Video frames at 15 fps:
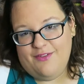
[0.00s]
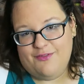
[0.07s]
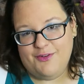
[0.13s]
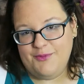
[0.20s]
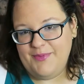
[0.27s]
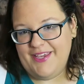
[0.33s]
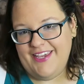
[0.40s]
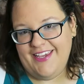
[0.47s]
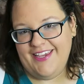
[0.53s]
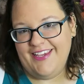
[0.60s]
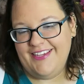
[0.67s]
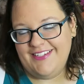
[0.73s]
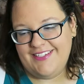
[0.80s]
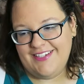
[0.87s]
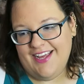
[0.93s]
For me,
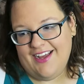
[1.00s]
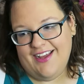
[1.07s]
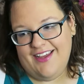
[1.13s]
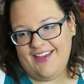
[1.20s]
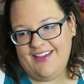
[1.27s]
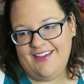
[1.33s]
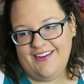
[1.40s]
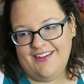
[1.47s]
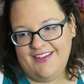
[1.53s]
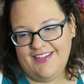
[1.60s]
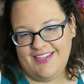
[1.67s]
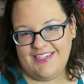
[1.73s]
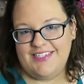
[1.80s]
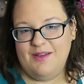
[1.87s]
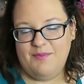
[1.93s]
it's not
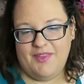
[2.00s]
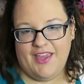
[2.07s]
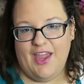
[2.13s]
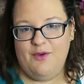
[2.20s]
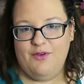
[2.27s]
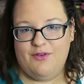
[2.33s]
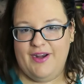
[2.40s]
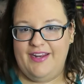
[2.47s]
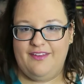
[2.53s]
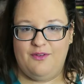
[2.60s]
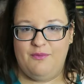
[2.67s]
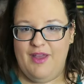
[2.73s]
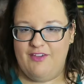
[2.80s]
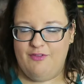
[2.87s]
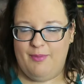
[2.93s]
something I would rant
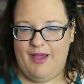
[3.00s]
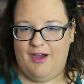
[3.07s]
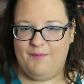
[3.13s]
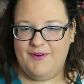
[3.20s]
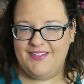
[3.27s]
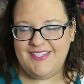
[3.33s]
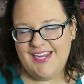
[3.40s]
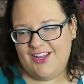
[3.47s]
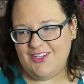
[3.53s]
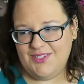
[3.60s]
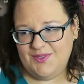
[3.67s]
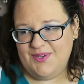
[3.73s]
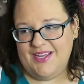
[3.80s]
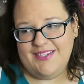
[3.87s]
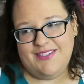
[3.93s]
and rave about, but it's
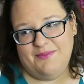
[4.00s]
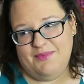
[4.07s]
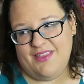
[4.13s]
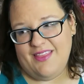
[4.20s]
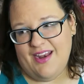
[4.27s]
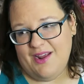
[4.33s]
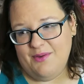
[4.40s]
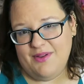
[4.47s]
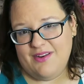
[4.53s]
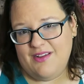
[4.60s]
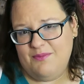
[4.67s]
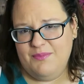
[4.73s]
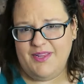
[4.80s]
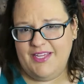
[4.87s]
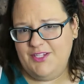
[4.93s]
also not something that I would
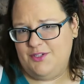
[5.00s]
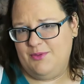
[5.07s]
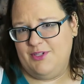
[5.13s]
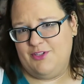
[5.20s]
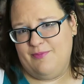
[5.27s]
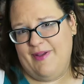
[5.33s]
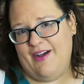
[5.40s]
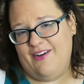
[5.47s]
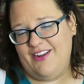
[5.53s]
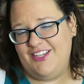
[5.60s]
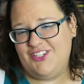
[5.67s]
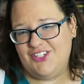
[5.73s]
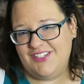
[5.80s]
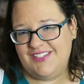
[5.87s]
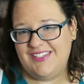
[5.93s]
complain too much about.
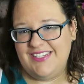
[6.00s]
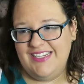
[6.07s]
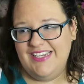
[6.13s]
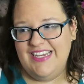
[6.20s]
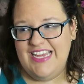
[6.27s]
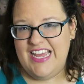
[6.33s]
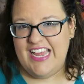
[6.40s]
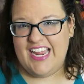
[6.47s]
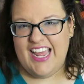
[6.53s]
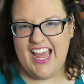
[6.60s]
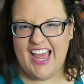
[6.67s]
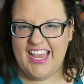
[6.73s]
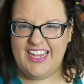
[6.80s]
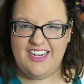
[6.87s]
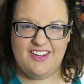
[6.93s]
It's just
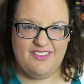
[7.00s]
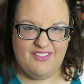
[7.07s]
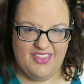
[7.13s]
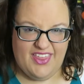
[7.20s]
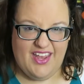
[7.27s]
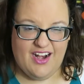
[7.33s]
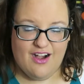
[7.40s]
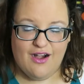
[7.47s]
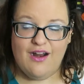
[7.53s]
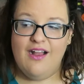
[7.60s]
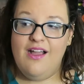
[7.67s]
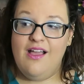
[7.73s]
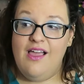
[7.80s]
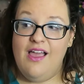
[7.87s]
kind of there.